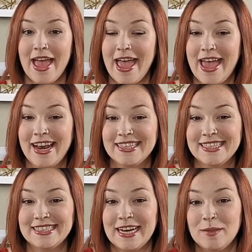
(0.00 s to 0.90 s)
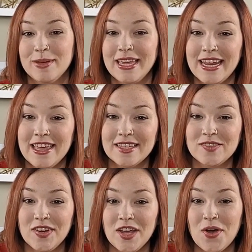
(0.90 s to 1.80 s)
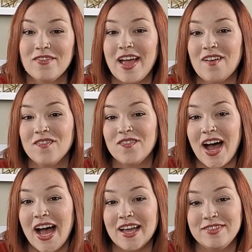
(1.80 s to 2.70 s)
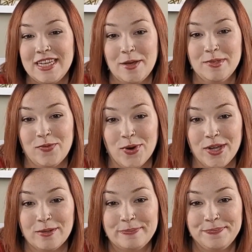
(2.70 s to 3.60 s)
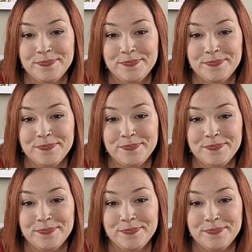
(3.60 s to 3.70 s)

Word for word: And as I said at the beginning of this video, I've got five tips for you.